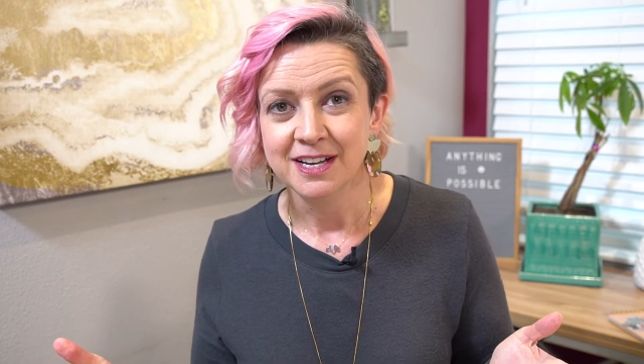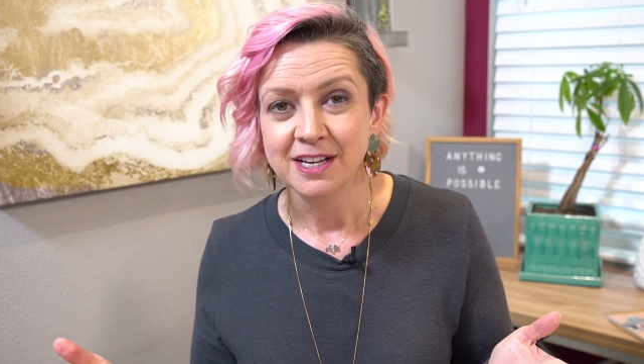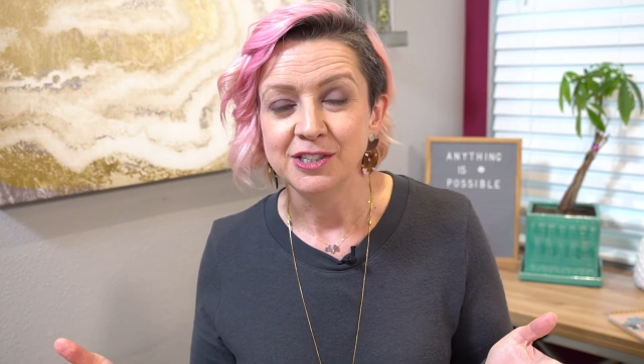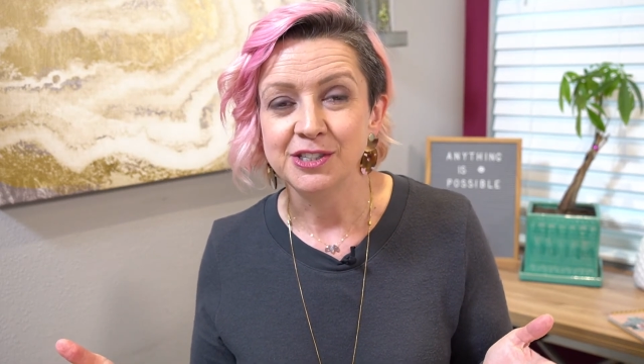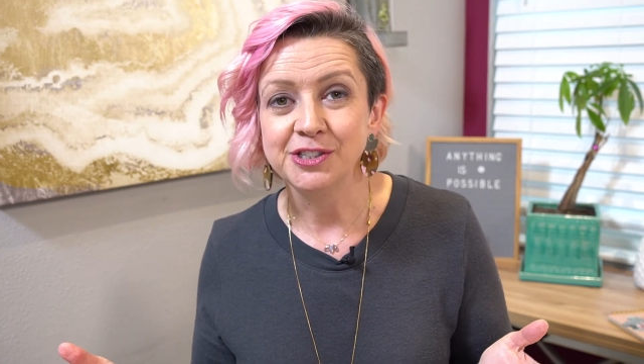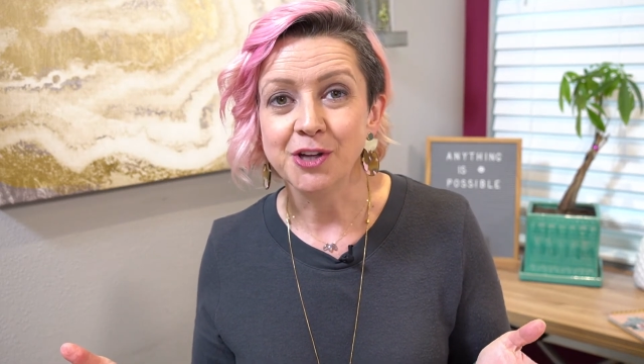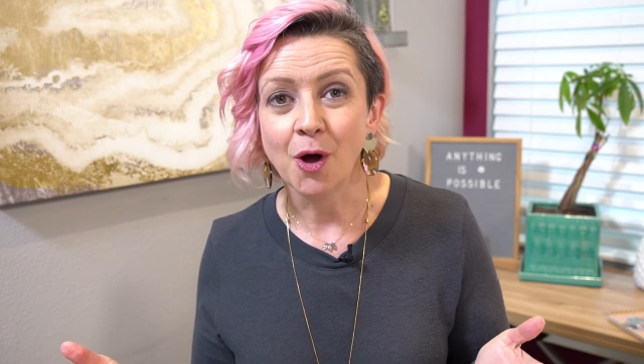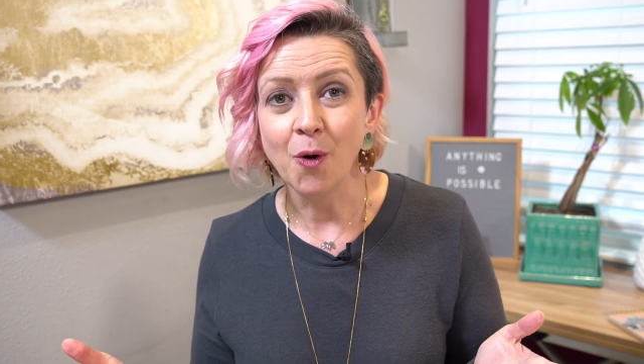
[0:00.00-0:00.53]

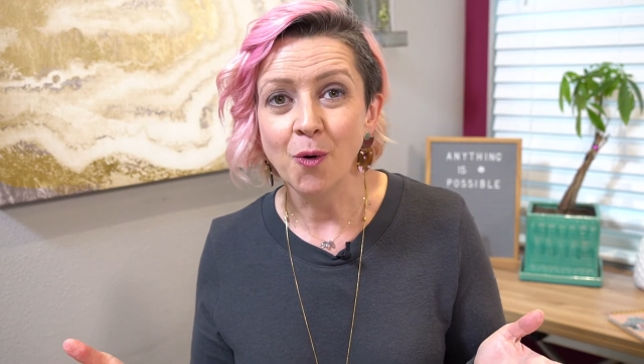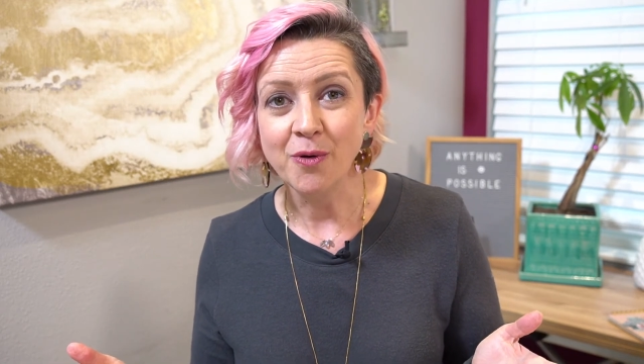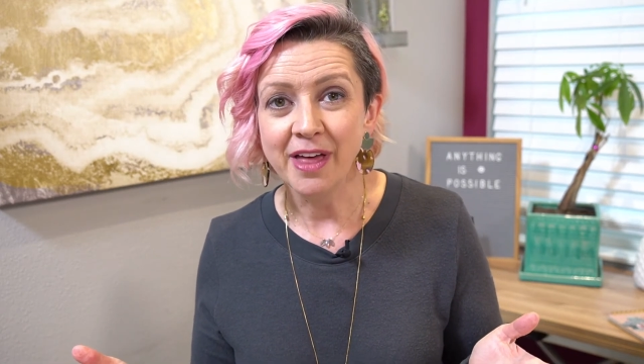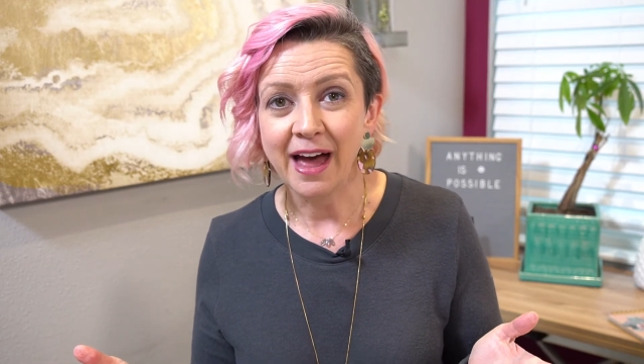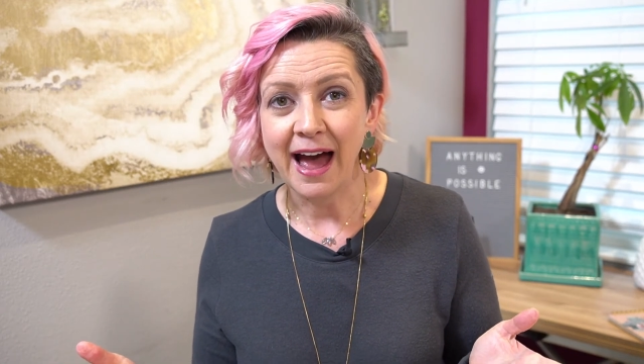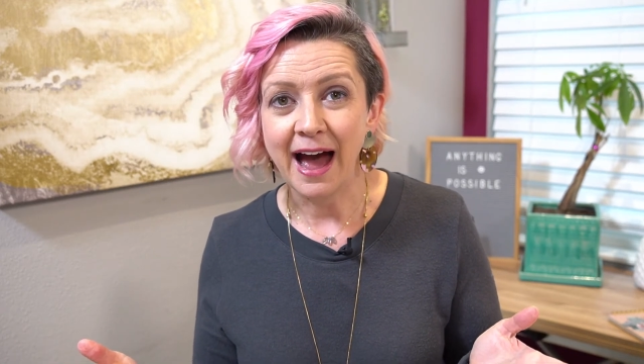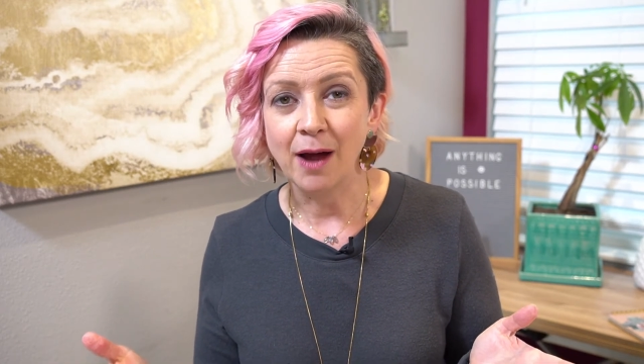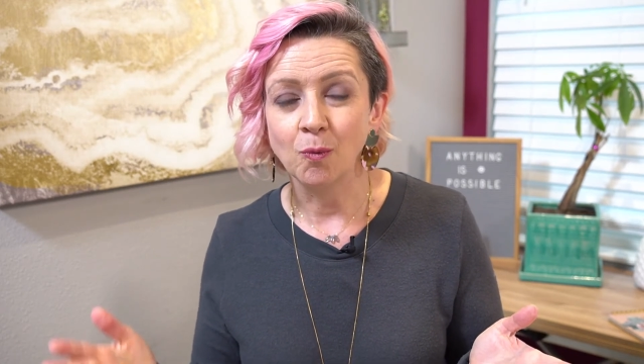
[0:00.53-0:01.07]
so
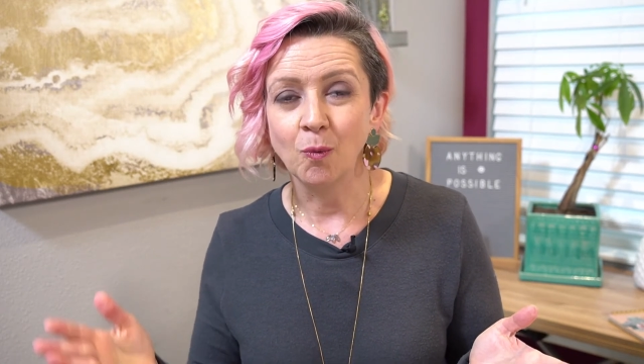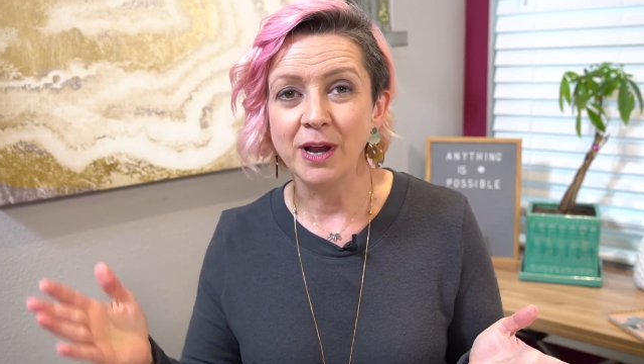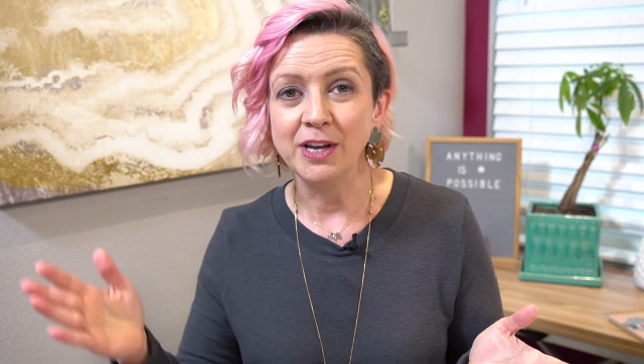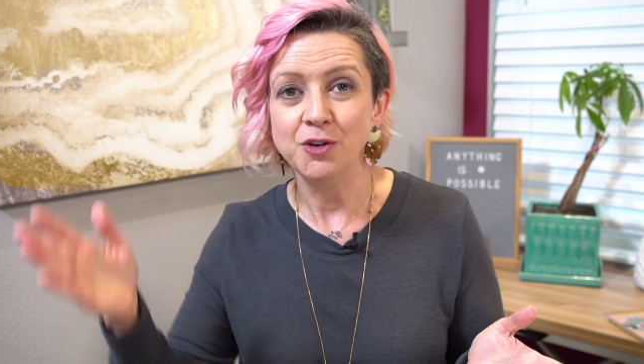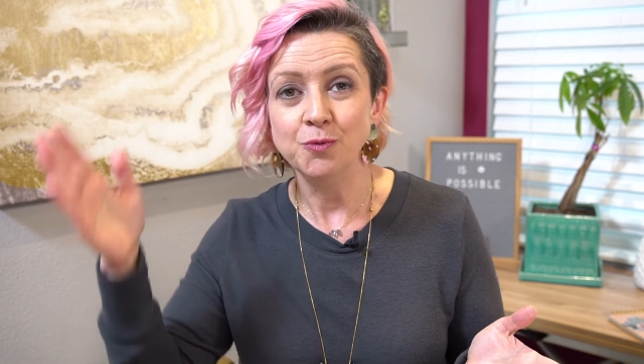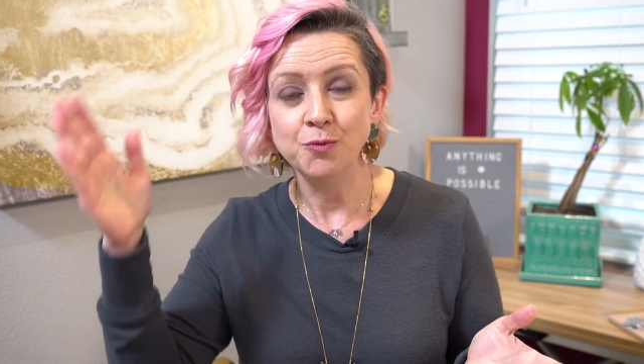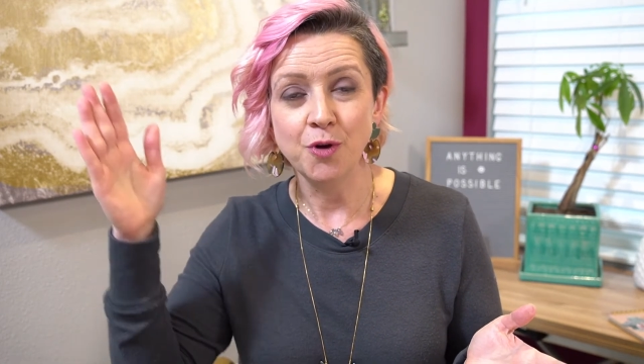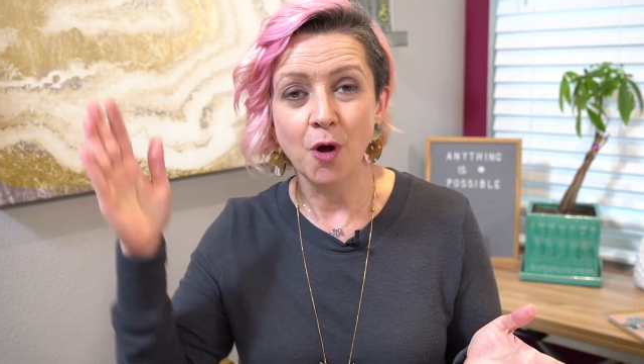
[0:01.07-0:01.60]
that when
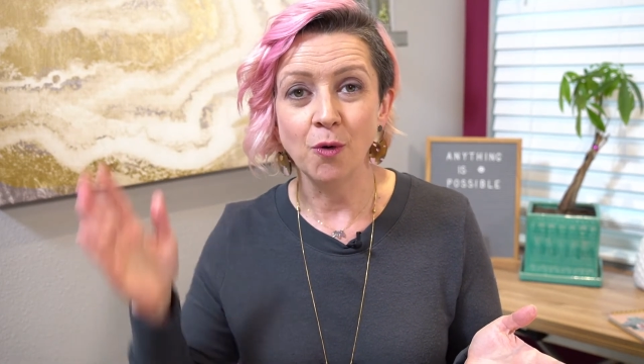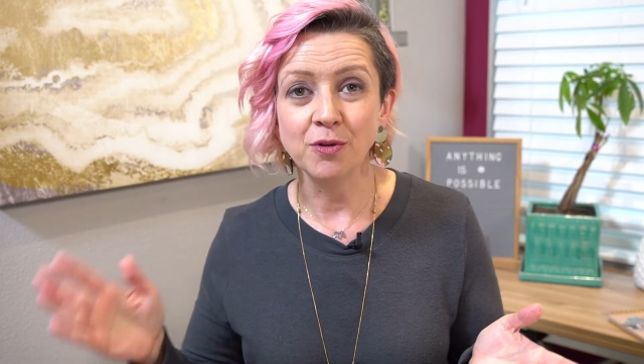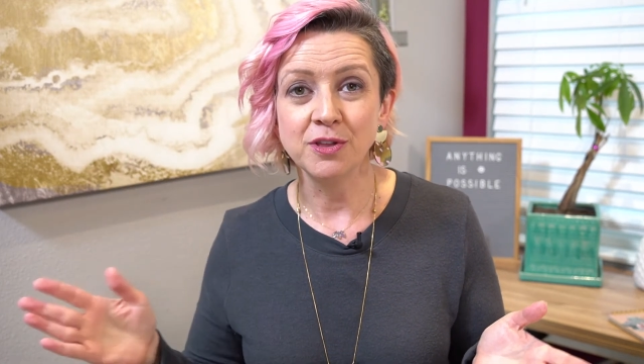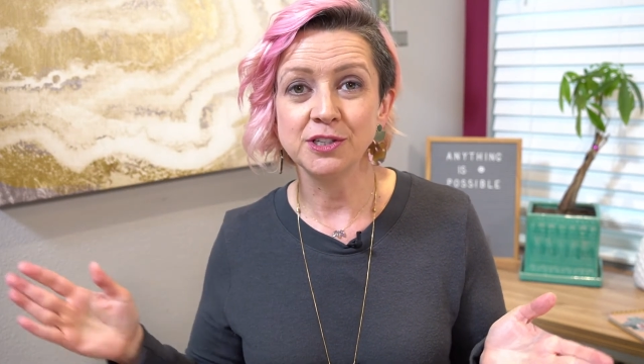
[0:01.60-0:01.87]
you know